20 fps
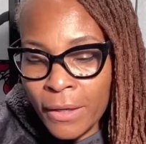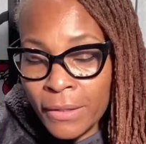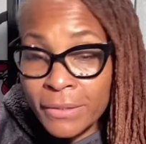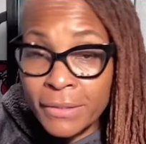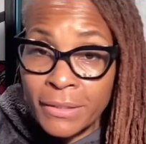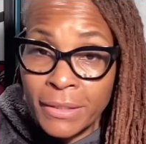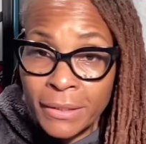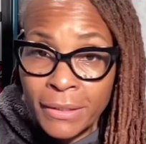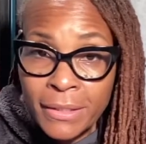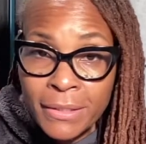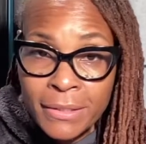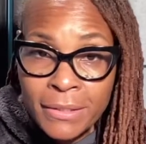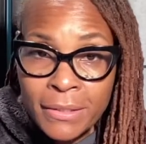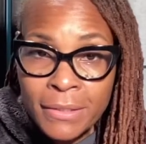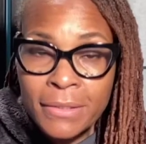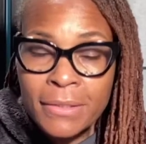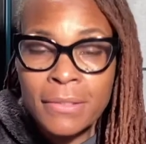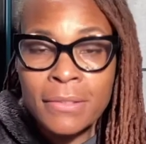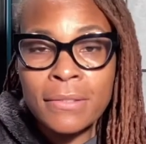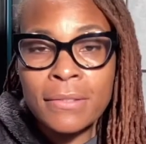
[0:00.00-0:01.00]

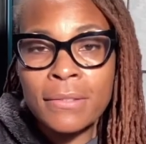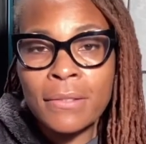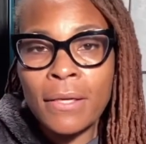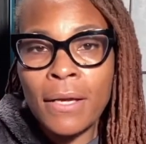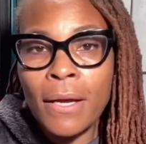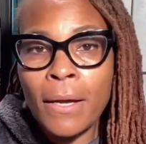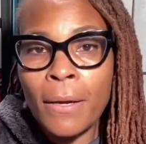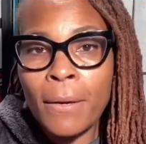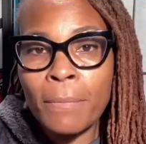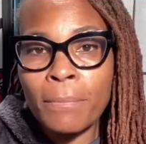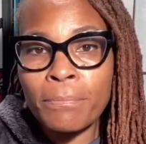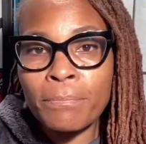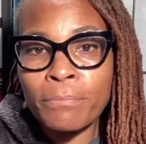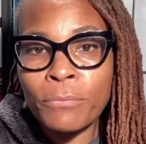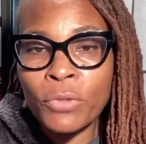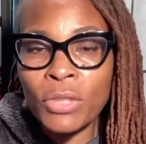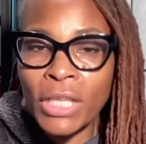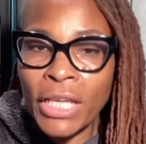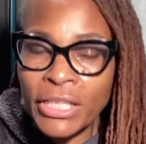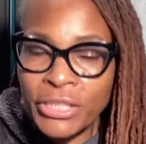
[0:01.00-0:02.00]
sicknesses,
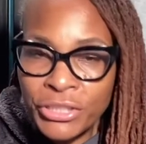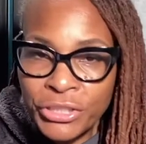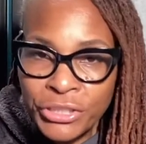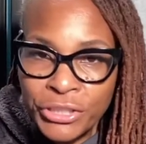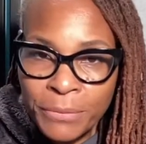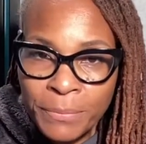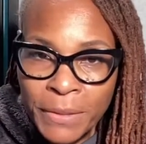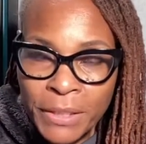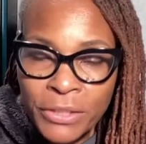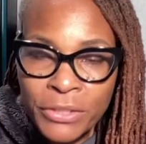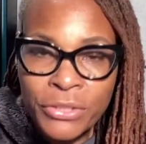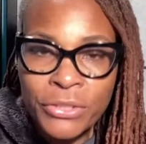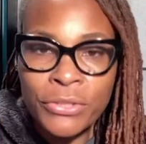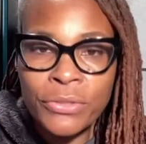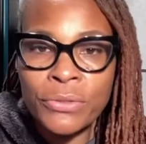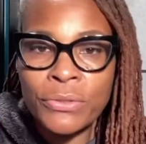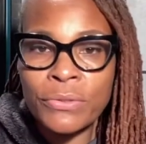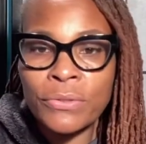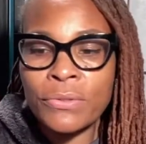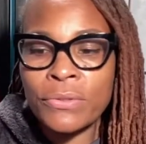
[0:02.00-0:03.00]
relationship
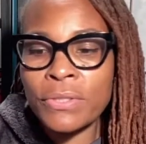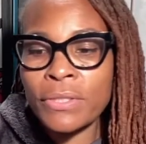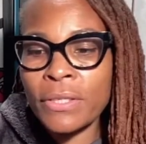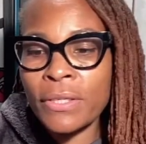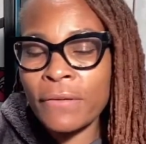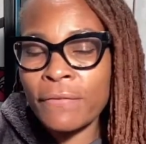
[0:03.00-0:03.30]
issues,